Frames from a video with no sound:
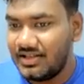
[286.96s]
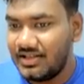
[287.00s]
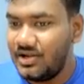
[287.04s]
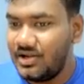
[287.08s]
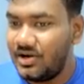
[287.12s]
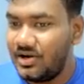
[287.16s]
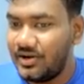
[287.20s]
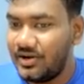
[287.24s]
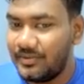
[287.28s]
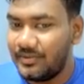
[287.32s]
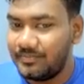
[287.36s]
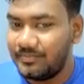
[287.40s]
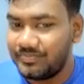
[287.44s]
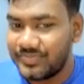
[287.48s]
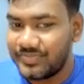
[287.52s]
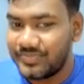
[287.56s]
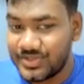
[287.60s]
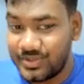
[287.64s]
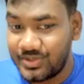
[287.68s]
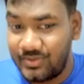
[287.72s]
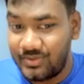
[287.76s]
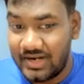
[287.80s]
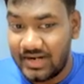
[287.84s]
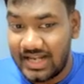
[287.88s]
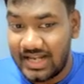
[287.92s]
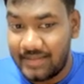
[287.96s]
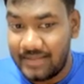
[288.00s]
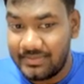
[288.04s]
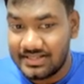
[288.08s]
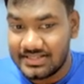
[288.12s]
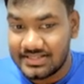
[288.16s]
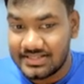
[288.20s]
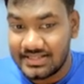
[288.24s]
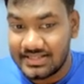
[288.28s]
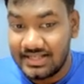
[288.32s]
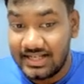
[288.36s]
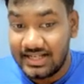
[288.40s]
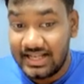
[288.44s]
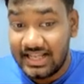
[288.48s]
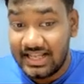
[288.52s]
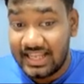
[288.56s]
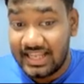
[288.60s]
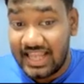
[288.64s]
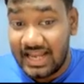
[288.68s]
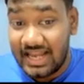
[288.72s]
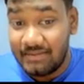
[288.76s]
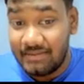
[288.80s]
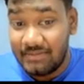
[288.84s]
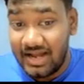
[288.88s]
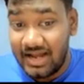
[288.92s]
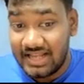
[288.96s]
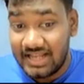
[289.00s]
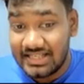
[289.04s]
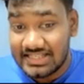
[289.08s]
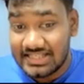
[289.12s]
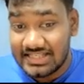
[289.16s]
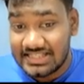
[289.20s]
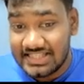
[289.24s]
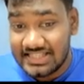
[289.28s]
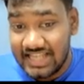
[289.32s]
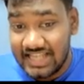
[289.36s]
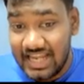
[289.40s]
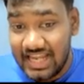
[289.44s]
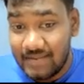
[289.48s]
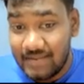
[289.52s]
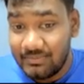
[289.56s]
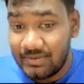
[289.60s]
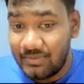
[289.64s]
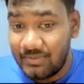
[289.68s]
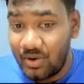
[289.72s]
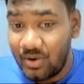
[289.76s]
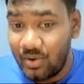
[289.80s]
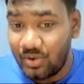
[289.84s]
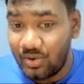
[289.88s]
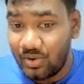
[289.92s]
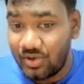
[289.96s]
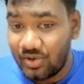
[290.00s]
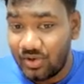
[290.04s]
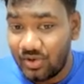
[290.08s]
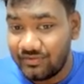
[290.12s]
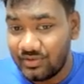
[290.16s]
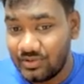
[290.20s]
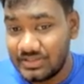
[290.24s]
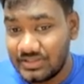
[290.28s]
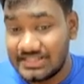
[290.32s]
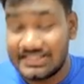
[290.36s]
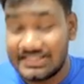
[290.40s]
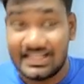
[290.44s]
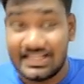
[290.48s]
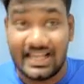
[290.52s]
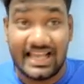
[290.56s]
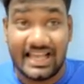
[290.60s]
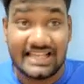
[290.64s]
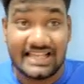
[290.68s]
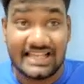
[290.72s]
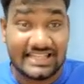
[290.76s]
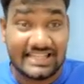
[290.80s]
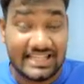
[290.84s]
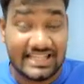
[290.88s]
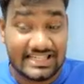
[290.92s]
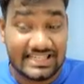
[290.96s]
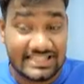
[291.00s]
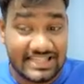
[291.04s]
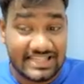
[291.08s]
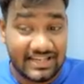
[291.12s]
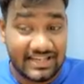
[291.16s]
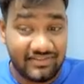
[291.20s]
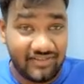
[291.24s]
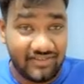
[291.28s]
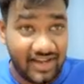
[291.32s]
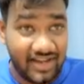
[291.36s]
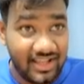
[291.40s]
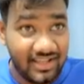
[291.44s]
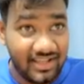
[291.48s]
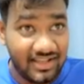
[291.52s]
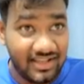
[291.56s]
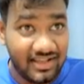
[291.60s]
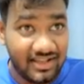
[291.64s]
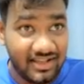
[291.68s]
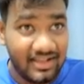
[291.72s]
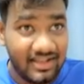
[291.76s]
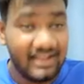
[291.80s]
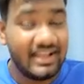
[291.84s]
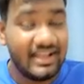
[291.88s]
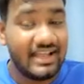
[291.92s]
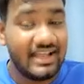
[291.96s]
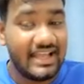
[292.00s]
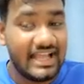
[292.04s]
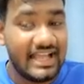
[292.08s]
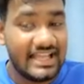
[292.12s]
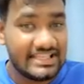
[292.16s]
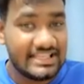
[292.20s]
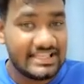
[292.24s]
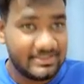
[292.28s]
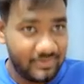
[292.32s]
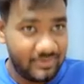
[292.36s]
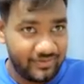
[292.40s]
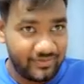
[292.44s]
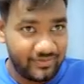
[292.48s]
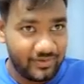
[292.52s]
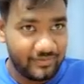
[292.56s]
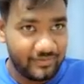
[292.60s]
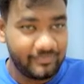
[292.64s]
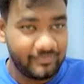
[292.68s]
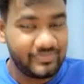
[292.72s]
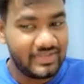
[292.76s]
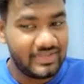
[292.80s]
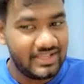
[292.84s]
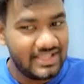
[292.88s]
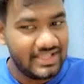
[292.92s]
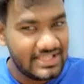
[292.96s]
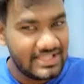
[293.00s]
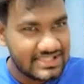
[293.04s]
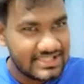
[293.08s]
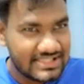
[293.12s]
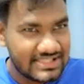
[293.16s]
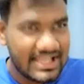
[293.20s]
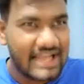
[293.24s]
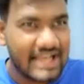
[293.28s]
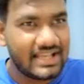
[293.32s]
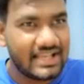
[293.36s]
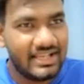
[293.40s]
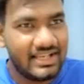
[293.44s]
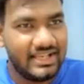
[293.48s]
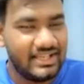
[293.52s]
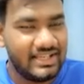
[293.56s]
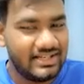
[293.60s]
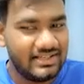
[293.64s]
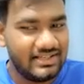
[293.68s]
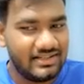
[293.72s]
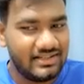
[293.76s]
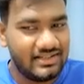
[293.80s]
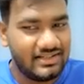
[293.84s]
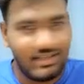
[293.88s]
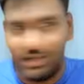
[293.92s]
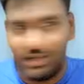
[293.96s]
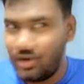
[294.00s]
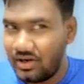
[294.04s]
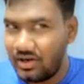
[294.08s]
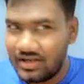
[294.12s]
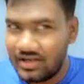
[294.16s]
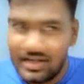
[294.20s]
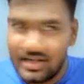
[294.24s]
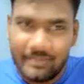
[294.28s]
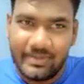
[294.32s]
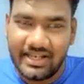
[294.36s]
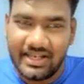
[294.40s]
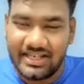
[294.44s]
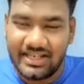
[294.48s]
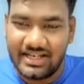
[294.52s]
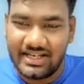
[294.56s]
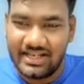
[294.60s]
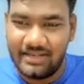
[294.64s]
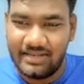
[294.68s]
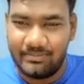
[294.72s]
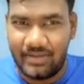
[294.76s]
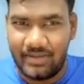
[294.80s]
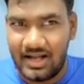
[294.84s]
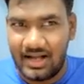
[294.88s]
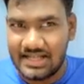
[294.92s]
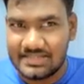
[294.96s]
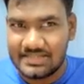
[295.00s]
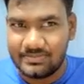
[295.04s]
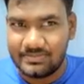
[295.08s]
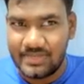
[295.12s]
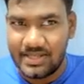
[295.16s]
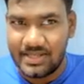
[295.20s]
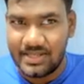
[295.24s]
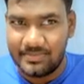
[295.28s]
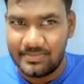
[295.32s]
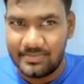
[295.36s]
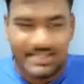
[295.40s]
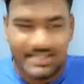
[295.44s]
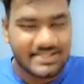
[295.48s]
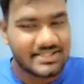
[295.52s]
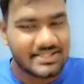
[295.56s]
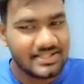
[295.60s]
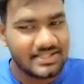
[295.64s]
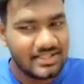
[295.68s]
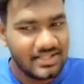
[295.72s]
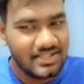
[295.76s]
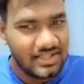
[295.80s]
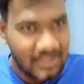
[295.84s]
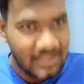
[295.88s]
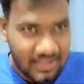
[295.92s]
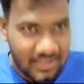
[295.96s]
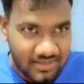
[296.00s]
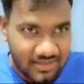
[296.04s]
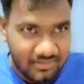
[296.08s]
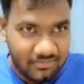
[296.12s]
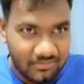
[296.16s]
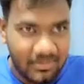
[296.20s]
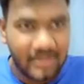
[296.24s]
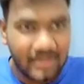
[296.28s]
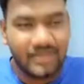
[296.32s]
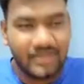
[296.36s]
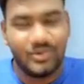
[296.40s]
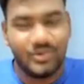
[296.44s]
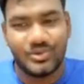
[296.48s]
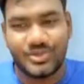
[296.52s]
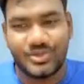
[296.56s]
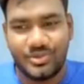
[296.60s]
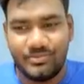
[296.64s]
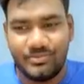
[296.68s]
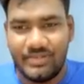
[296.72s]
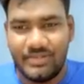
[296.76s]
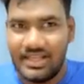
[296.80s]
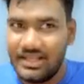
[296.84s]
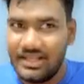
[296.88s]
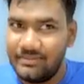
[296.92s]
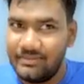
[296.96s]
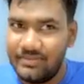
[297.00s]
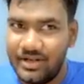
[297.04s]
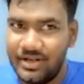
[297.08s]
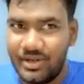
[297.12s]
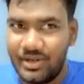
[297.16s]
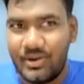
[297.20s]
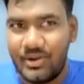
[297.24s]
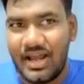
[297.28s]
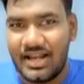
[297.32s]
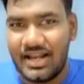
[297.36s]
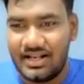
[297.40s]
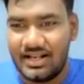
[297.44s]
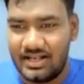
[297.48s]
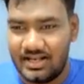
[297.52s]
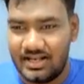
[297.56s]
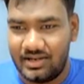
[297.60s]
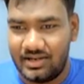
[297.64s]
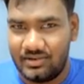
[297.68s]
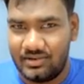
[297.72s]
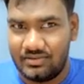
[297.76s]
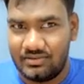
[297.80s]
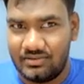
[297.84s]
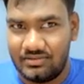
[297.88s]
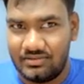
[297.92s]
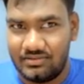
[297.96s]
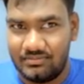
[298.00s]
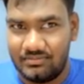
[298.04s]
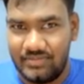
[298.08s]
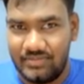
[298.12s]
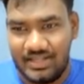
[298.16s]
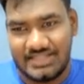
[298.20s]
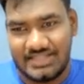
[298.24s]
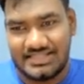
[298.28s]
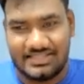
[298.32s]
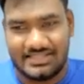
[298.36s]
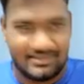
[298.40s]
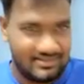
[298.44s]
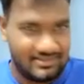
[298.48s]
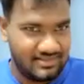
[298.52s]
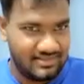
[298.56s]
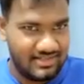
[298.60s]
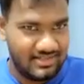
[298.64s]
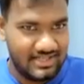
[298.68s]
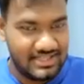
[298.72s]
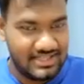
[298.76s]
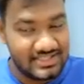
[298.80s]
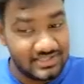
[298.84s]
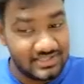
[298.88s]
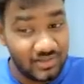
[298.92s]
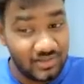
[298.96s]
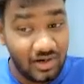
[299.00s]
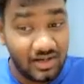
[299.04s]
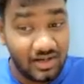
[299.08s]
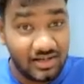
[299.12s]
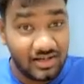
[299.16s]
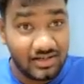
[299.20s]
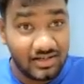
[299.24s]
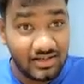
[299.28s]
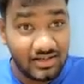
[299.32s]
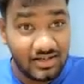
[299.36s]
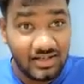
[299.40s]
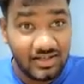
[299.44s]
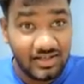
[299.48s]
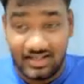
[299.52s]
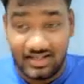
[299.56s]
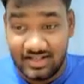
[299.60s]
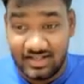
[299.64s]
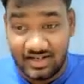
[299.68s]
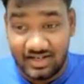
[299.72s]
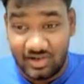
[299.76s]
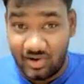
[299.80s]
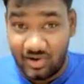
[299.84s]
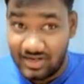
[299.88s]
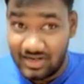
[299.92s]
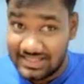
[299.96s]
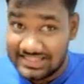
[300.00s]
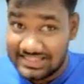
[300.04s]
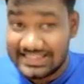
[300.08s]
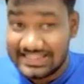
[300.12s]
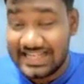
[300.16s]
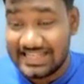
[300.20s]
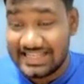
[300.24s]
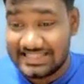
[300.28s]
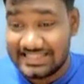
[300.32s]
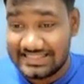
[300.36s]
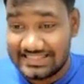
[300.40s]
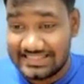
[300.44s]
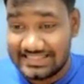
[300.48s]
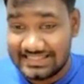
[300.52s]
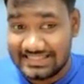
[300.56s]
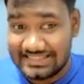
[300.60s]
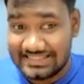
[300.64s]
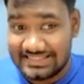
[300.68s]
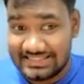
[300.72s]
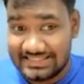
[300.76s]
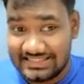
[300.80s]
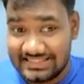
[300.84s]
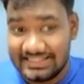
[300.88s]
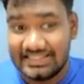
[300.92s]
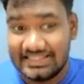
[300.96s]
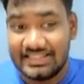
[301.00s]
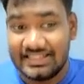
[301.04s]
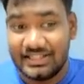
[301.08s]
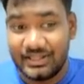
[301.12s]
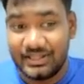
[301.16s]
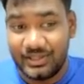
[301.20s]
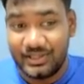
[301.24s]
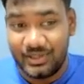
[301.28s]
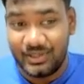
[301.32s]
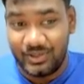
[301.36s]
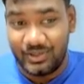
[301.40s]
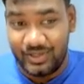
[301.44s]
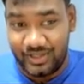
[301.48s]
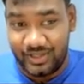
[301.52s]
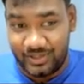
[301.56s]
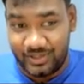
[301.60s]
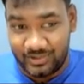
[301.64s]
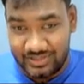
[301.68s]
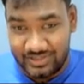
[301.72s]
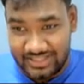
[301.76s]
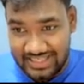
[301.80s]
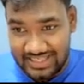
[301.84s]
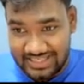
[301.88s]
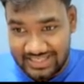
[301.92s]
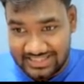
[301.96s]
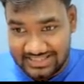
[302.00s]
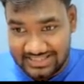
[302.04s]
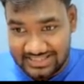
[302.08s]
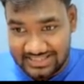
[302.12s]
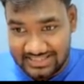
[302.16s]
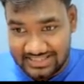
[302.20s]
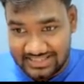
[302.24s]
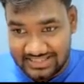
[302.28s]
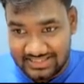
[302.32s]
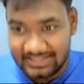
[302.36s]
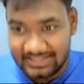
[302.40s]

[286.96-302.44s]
gone. So what happens? Can buy the same amount of goods as X and Y as before. Is that clear? Not repeated in past papers, but you should be able to handle now because it's not rocket science. Going to the next.